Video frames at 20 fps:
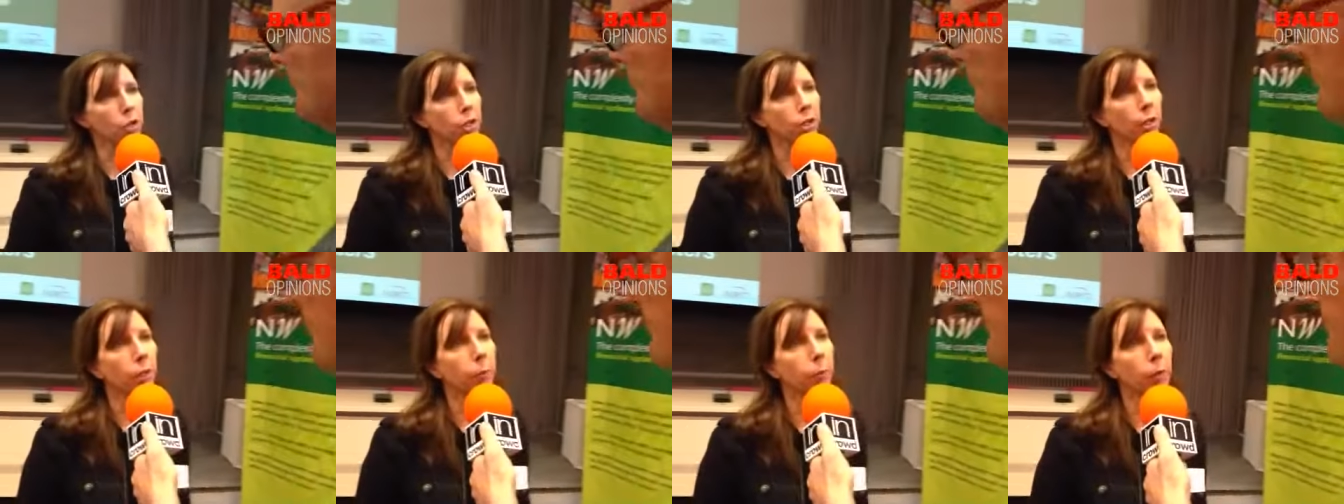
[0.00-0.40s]

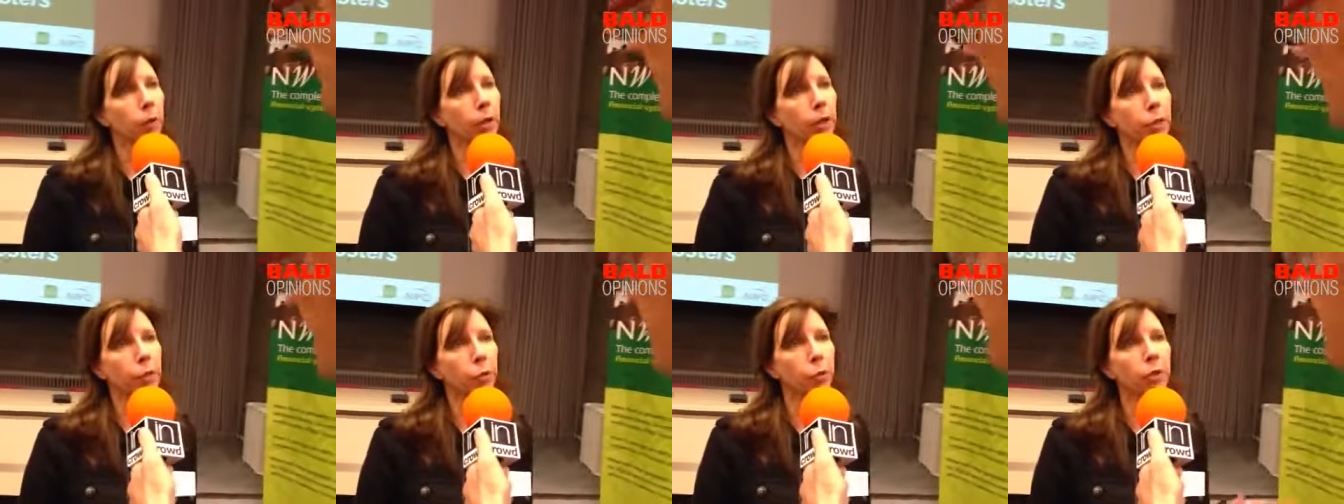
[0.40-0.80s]
that
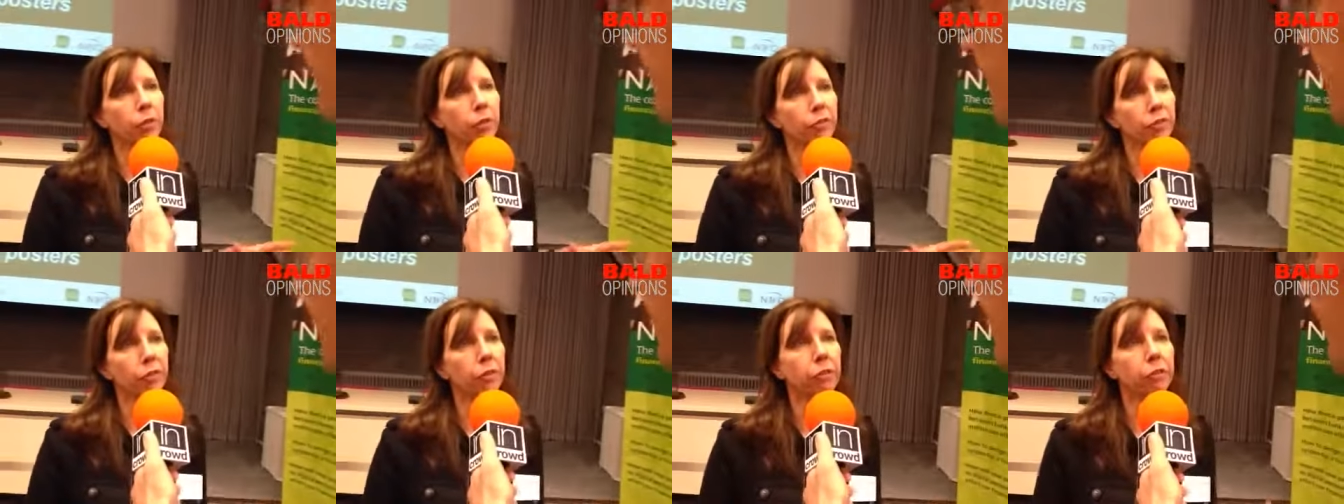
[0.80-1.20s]
apply to
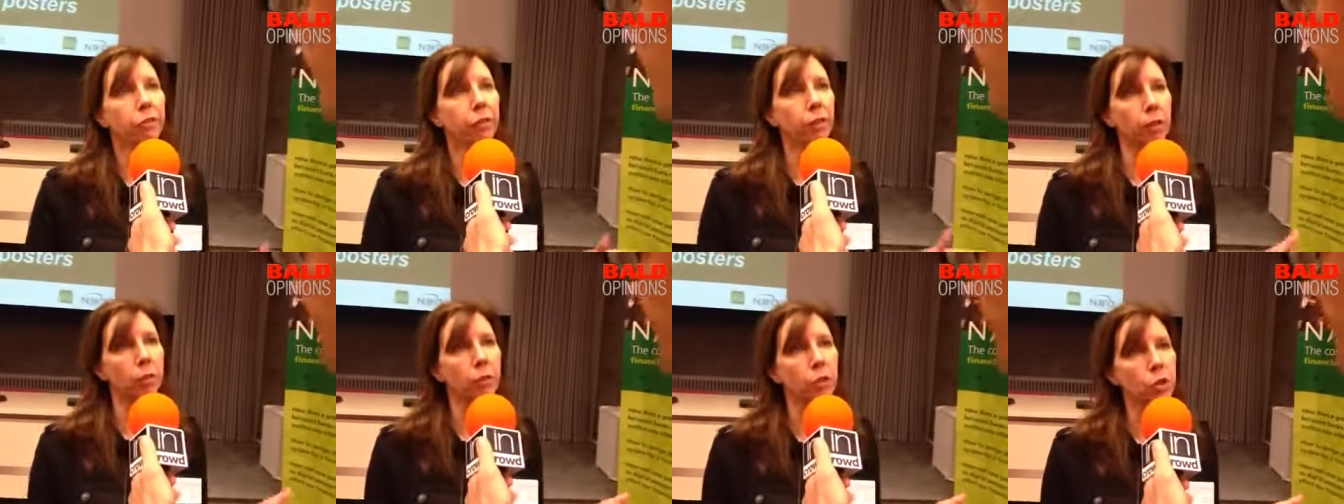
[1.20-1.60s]
different
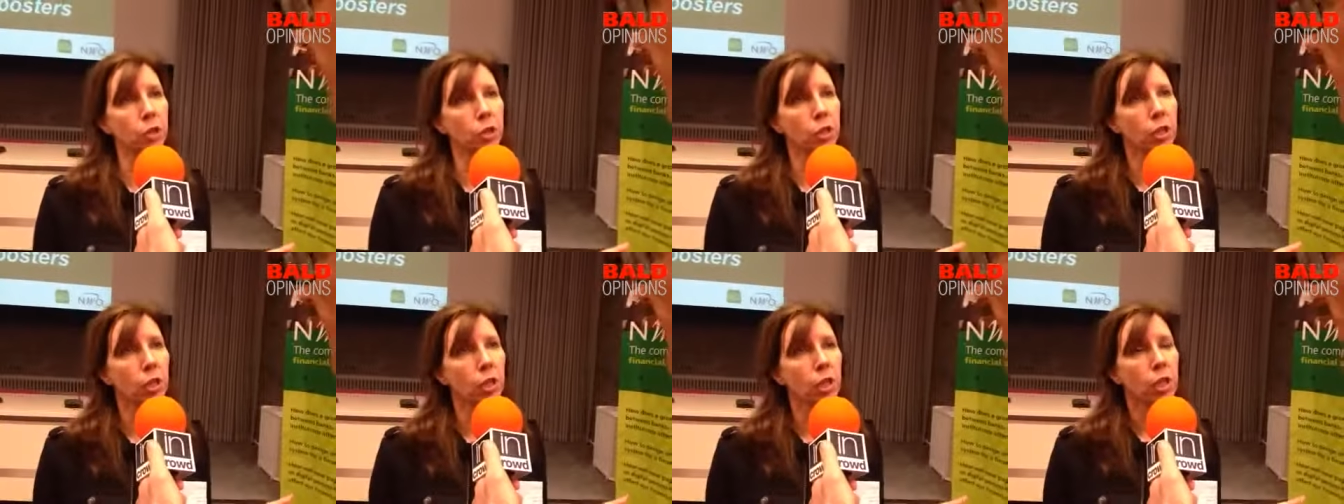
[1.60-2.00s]

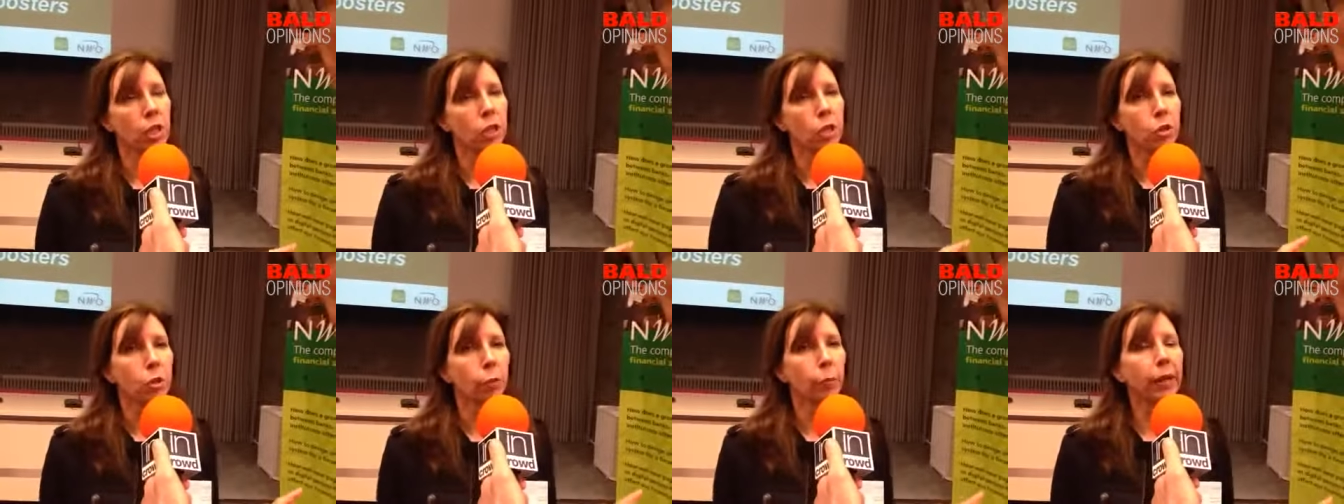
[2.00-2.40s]
fields.
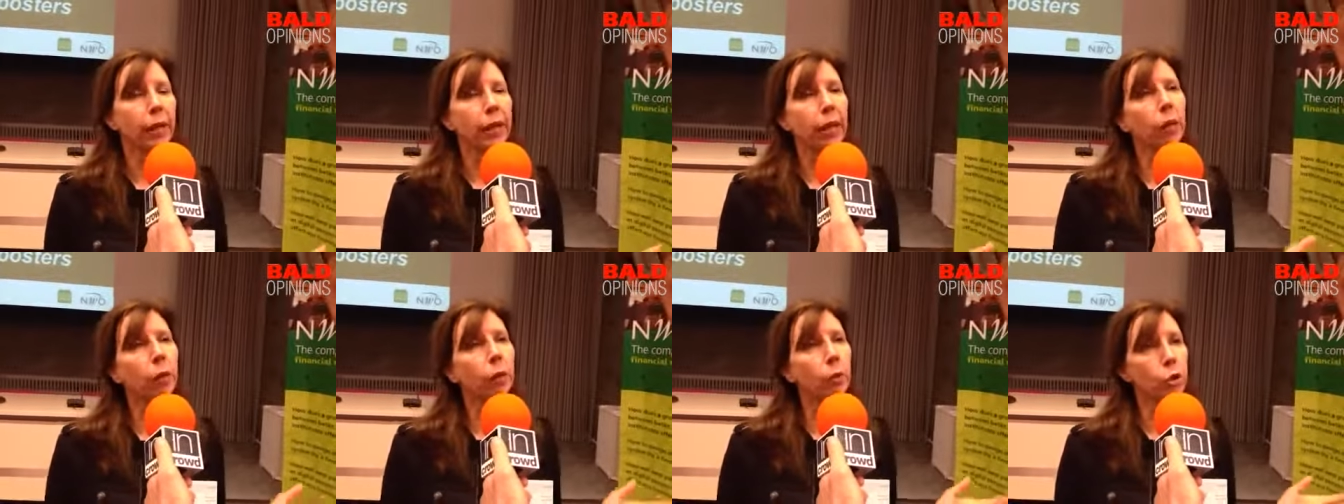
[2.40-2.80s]
So we
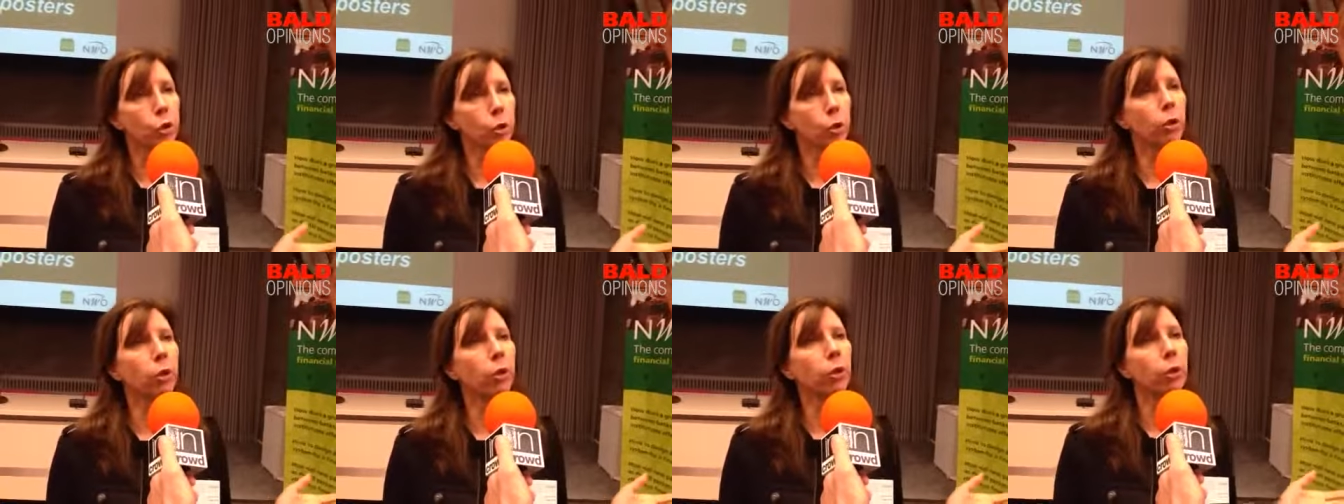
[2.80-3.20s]
can
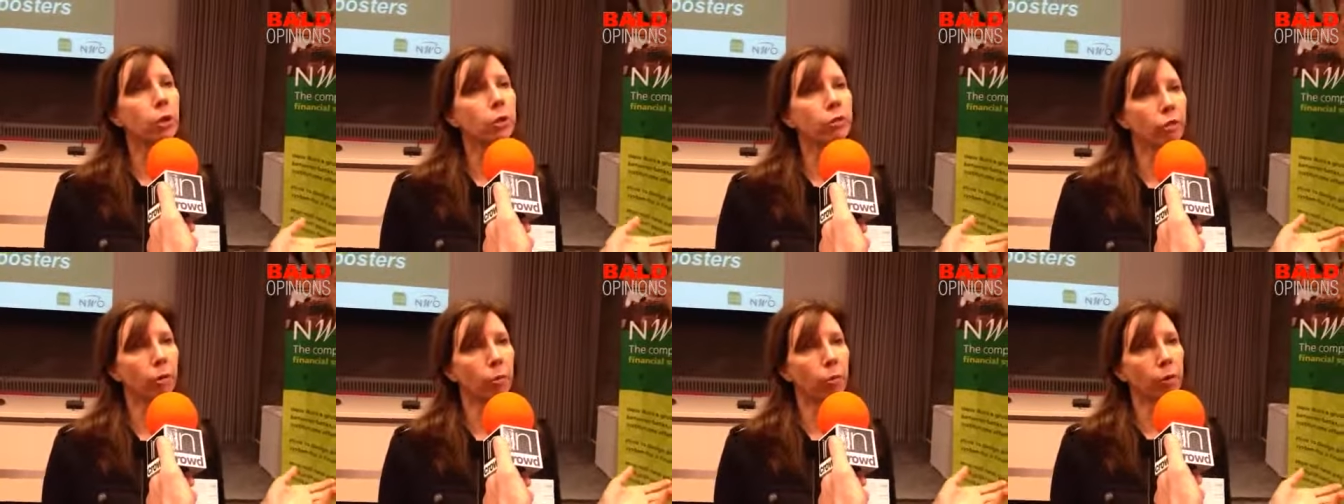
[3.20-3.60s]
also learn
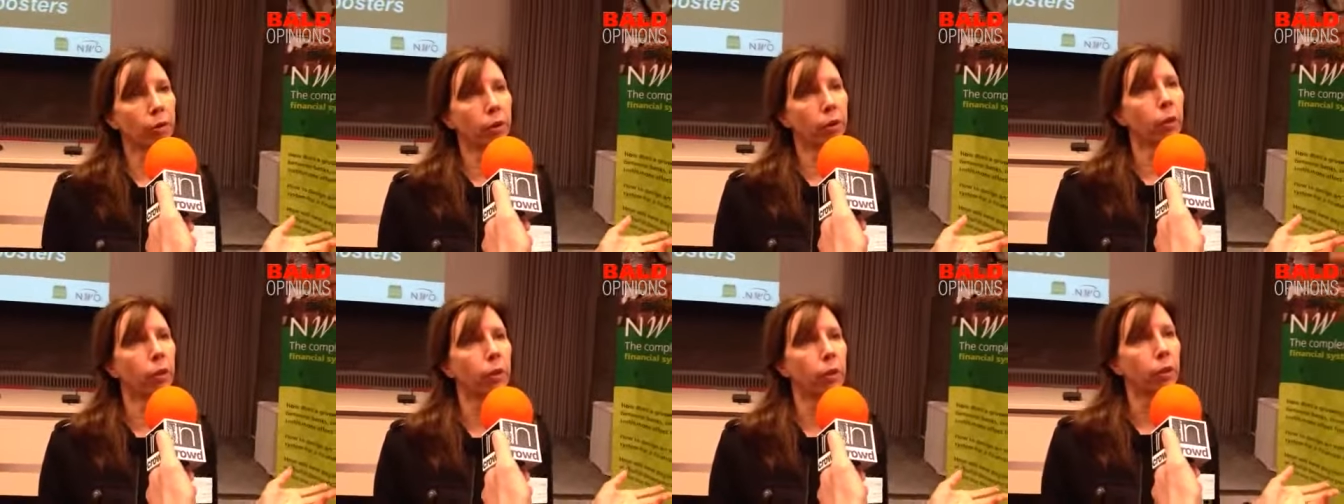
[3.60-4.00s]
from one
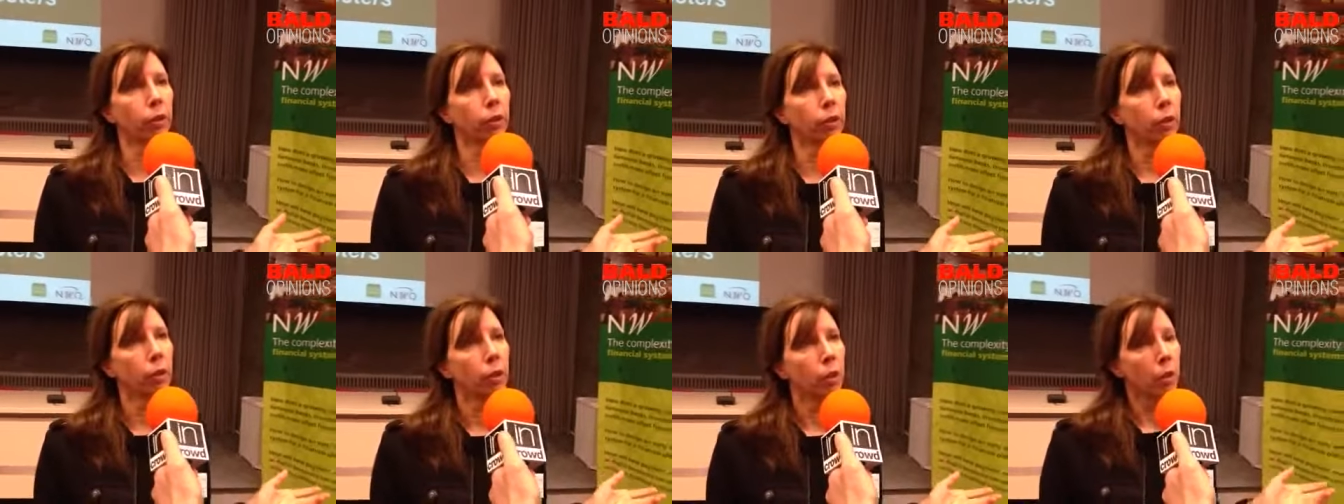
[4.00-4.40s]
another.